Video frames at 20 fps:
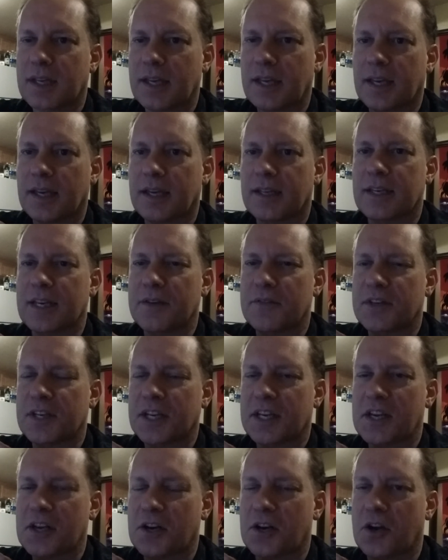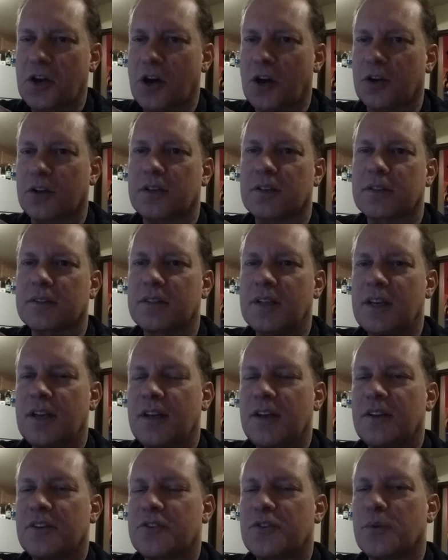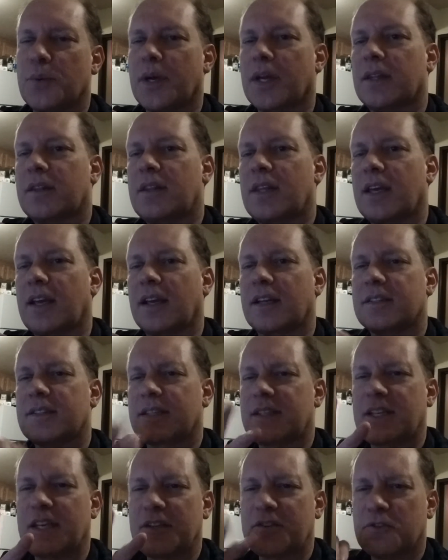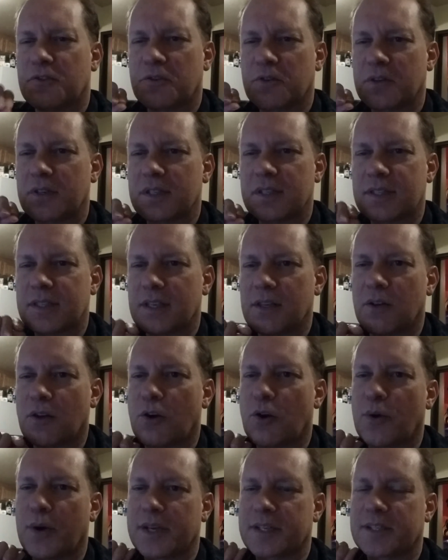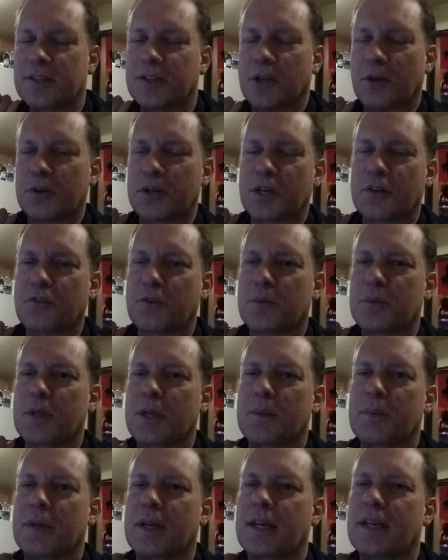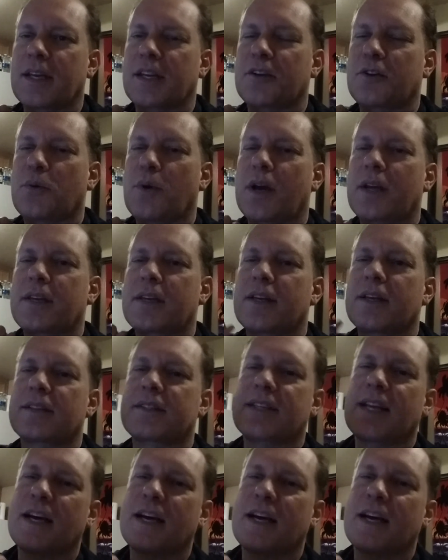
a kid, even in kindergarten, doing things, the teacher is still always learning from them and getting new ideas.